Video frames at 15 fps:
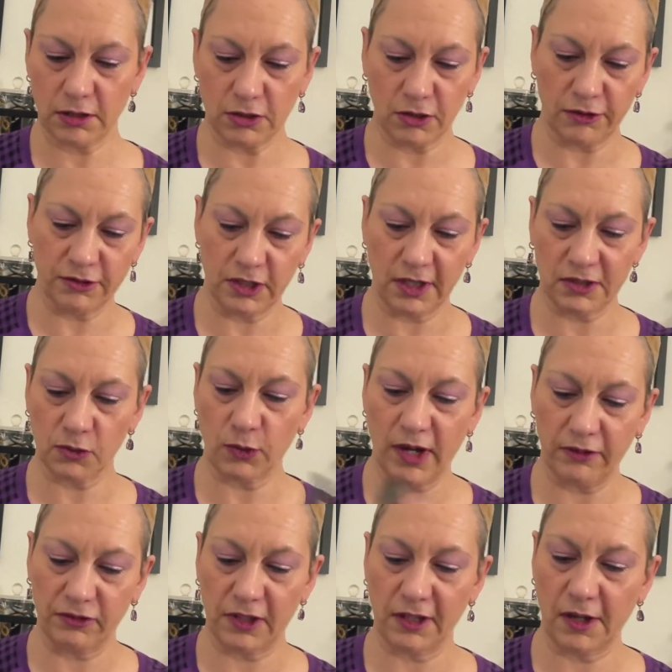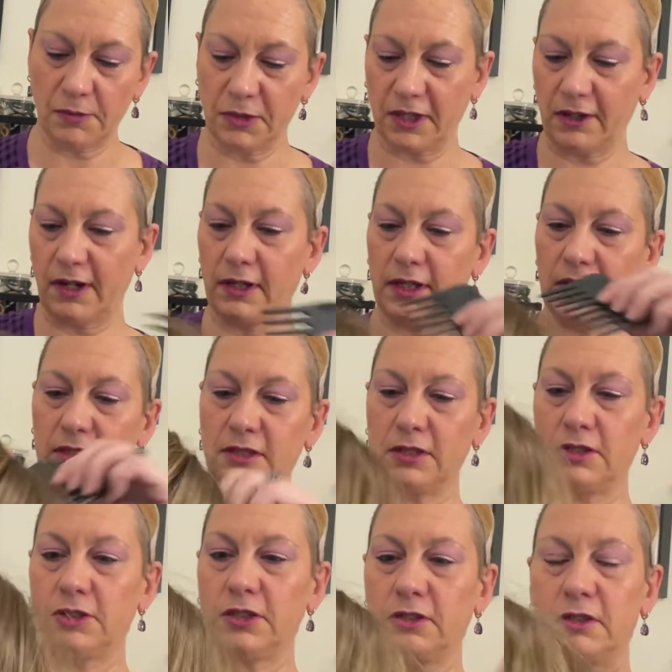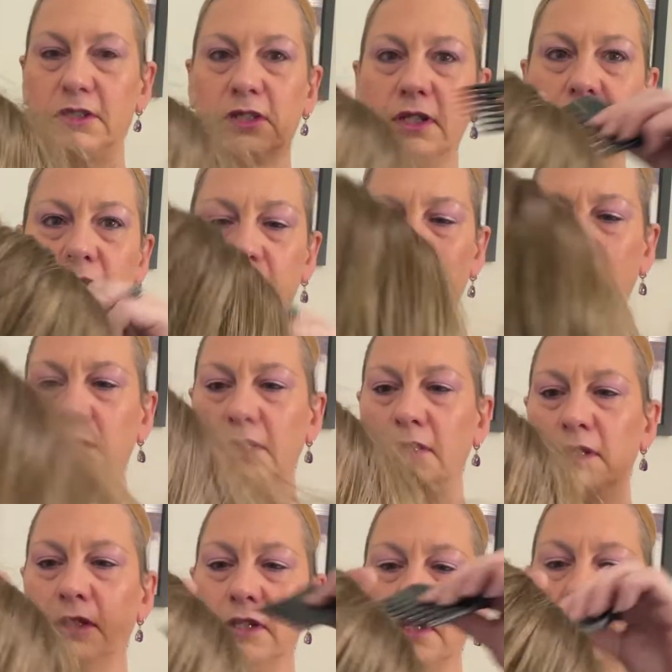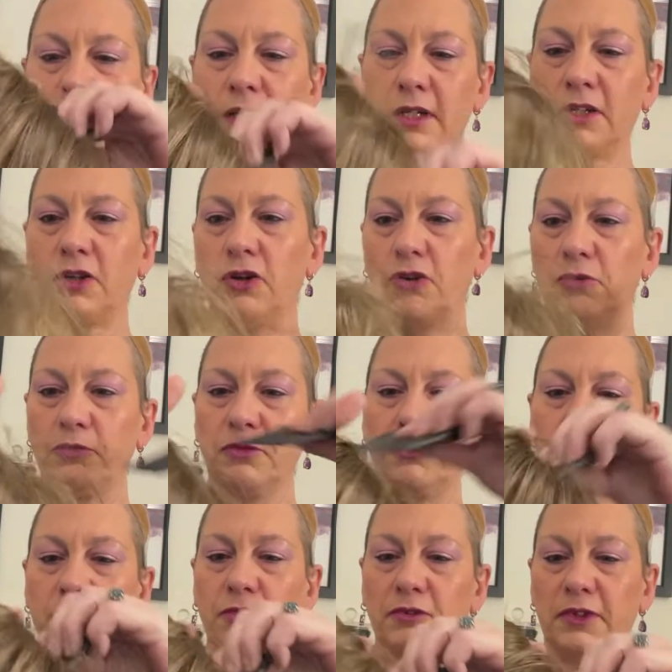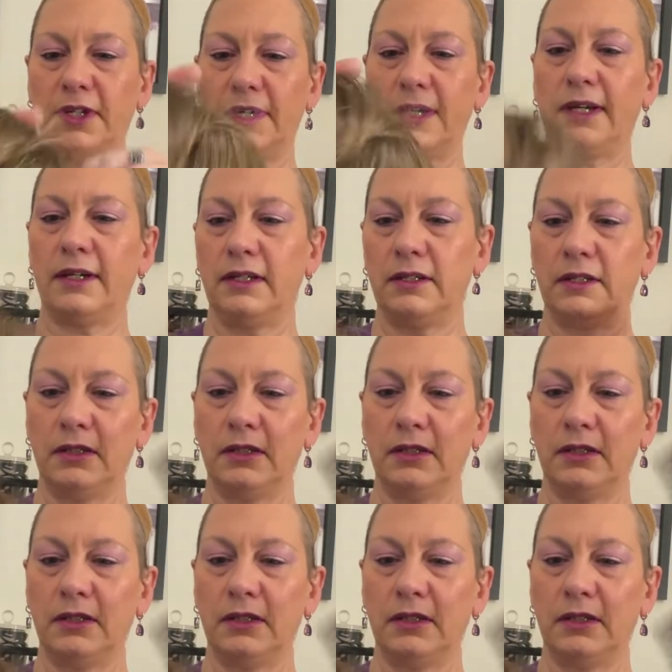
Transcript: So if she has wefting up there, I like to just kind of comb through that.